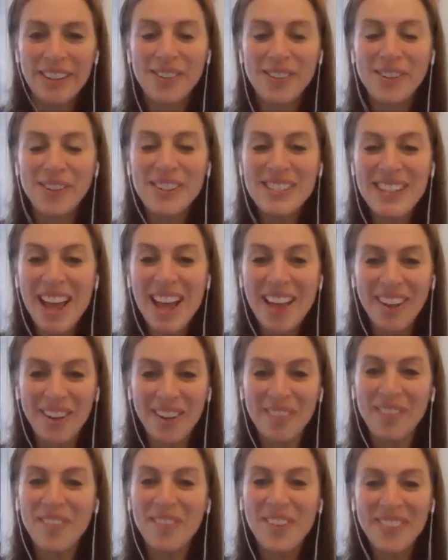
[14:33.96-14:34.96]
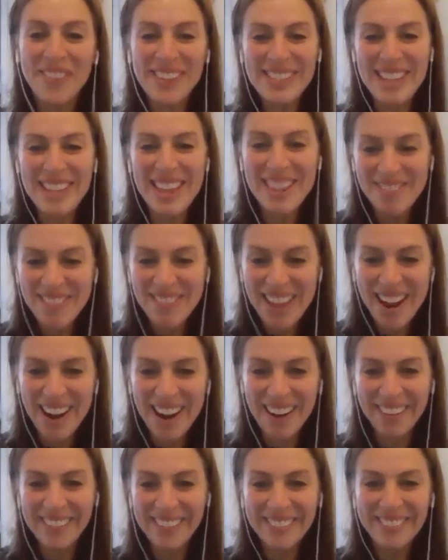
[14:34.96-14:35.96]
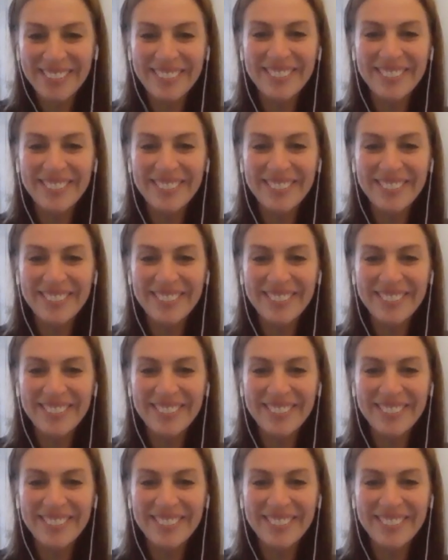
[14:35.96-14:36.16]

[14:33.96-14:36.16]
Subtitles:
Google Scholar. Well, we will send them there.